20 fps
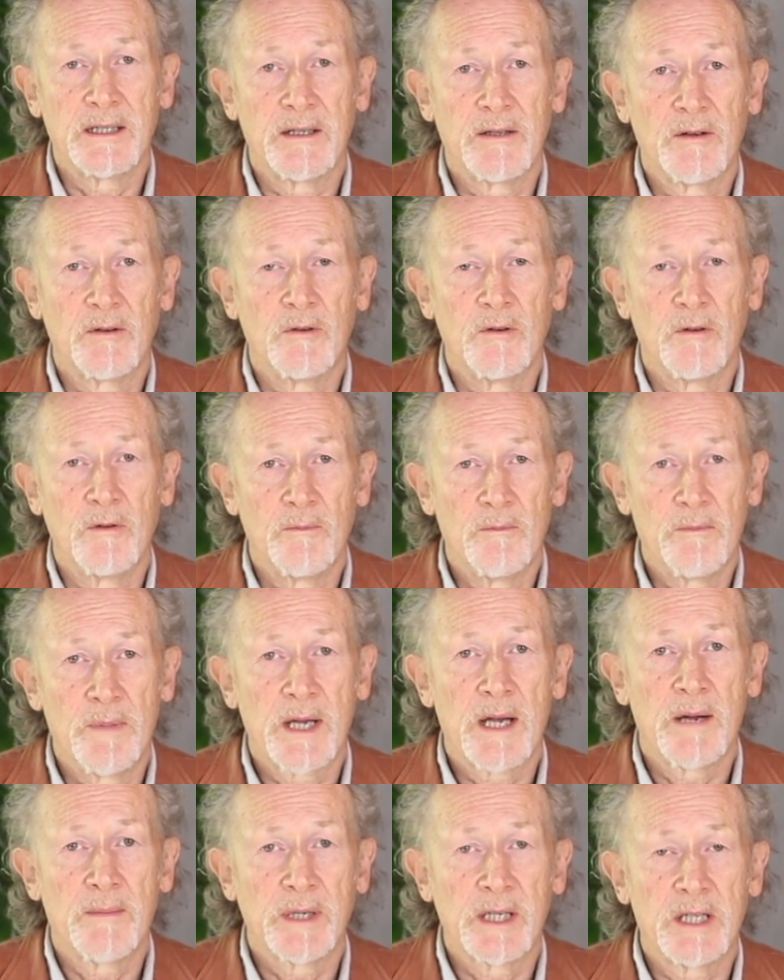or
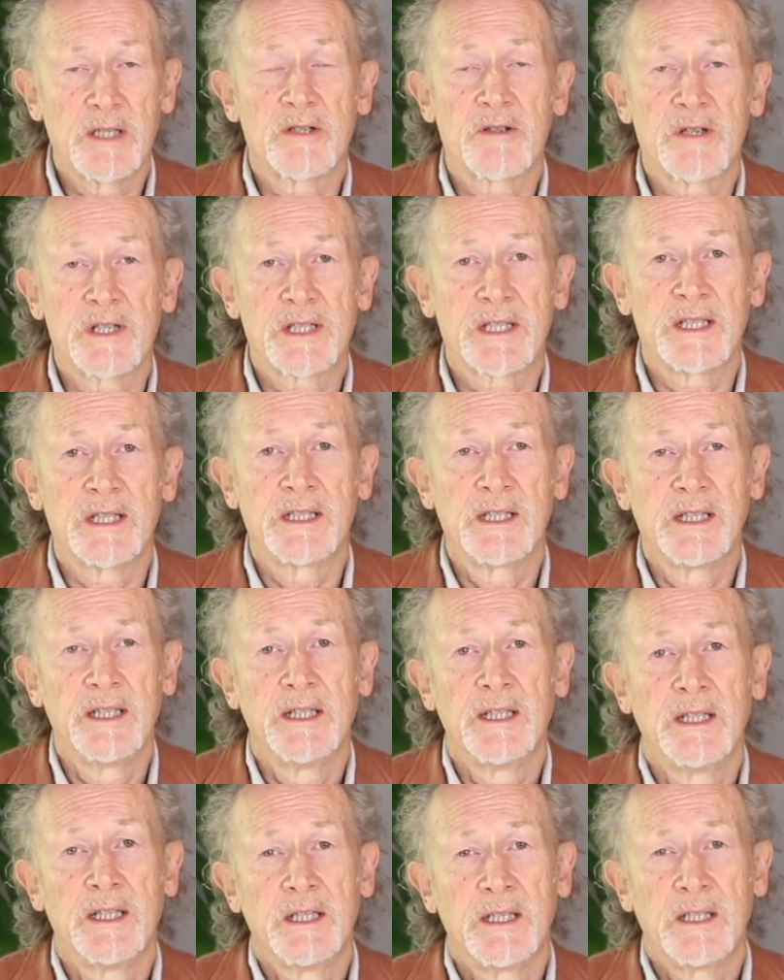becoming interested
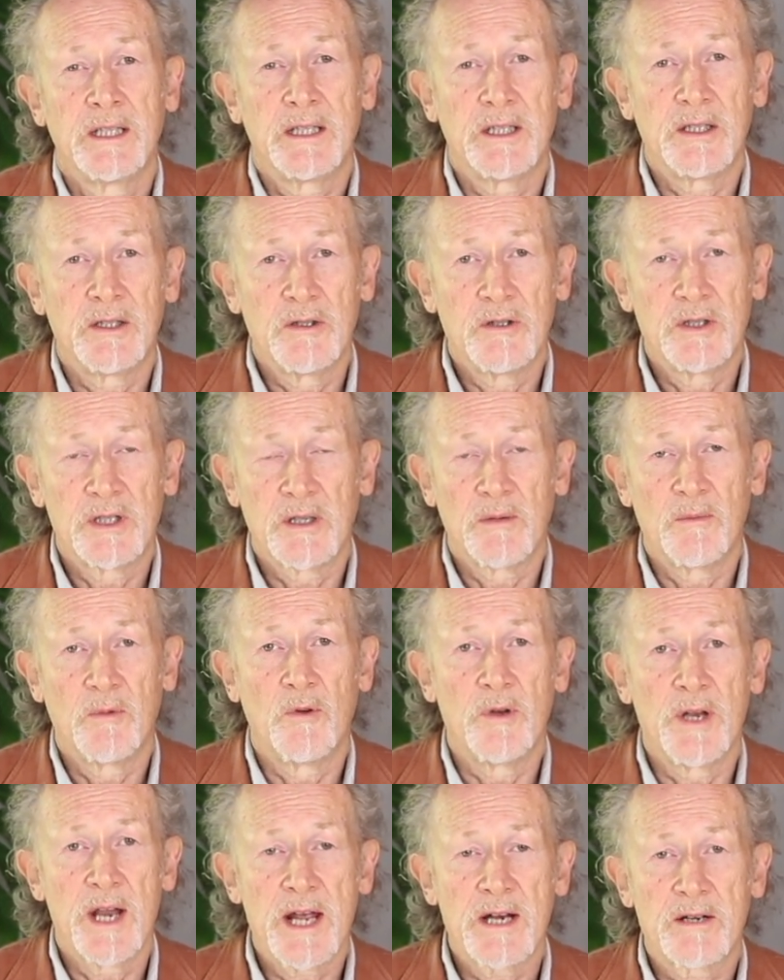in using a
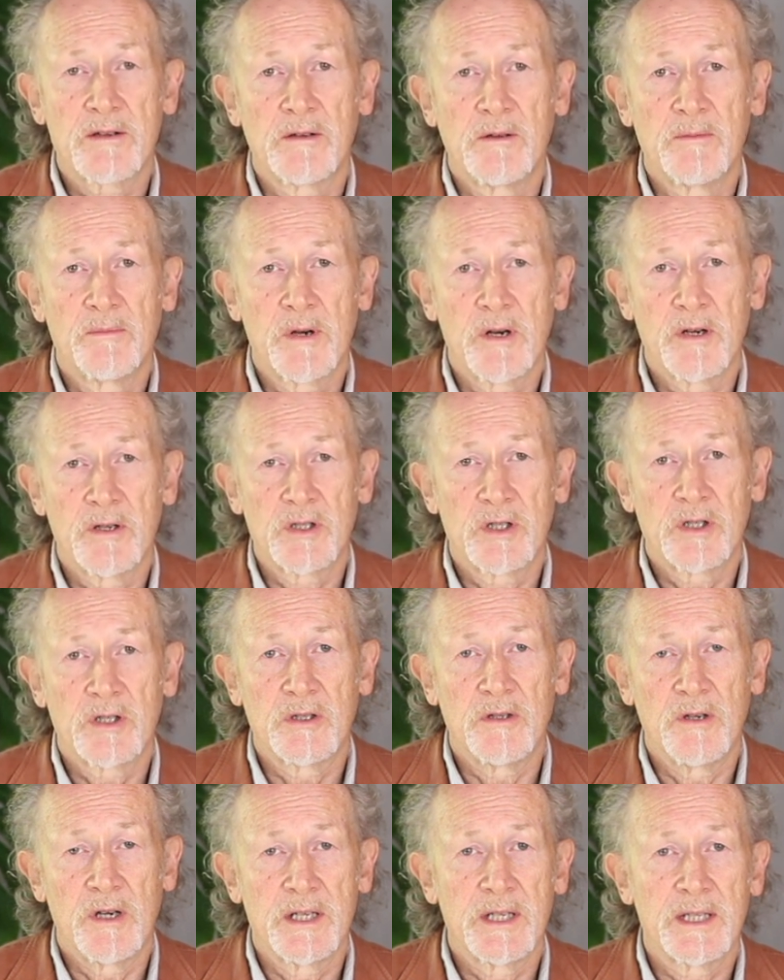more natural approach
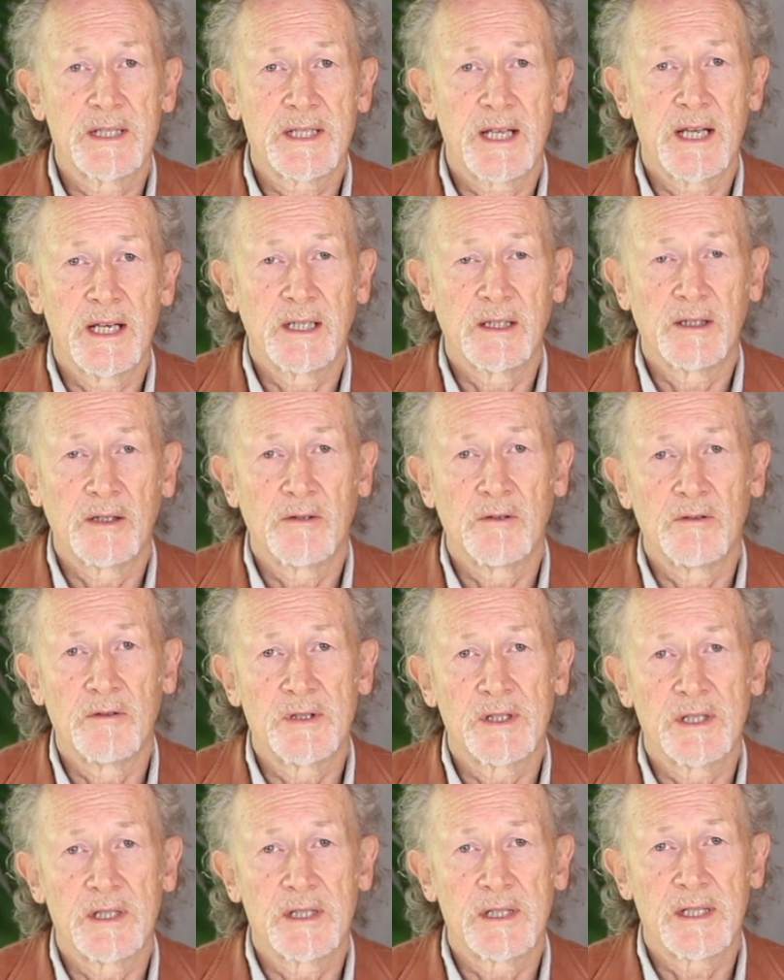to understanding the
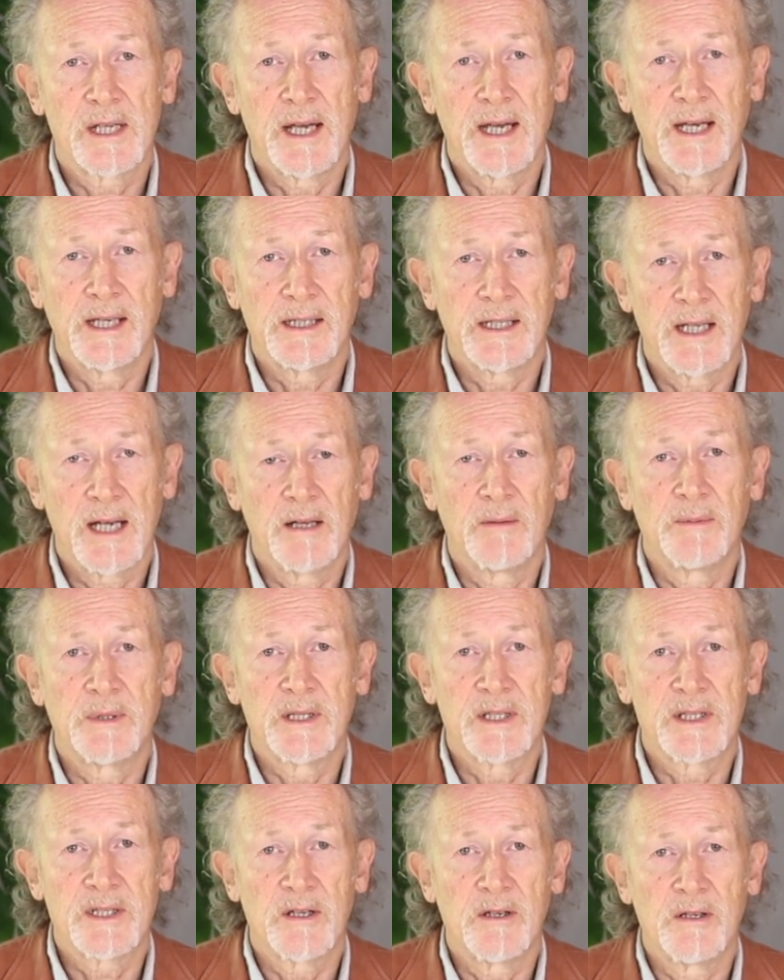causes and helping
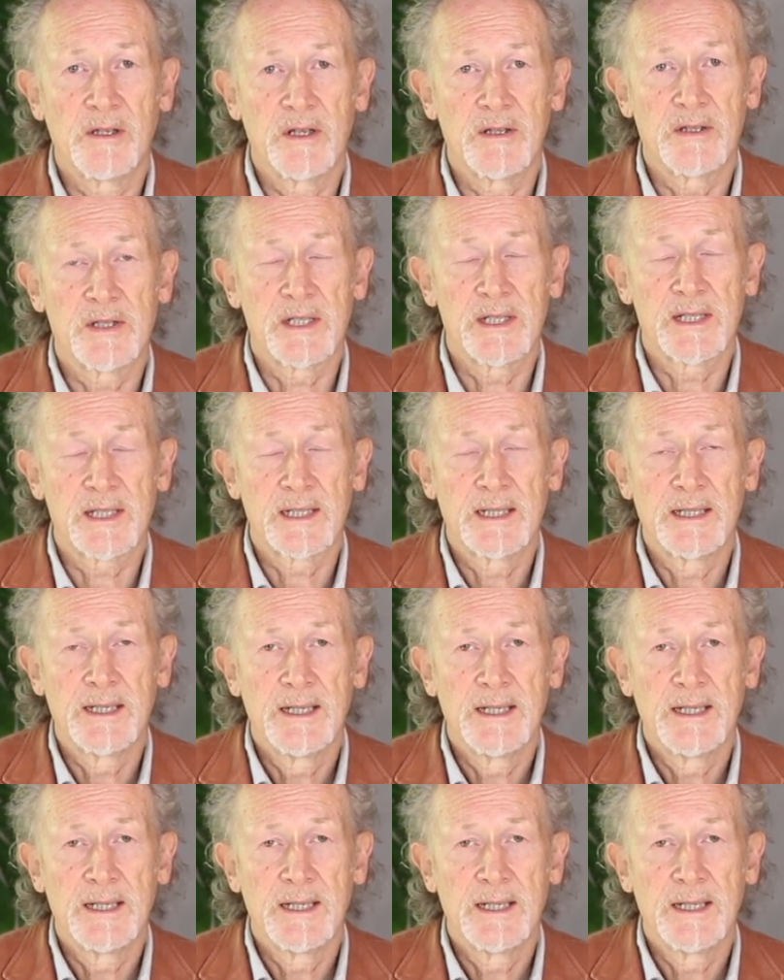the scoliosis.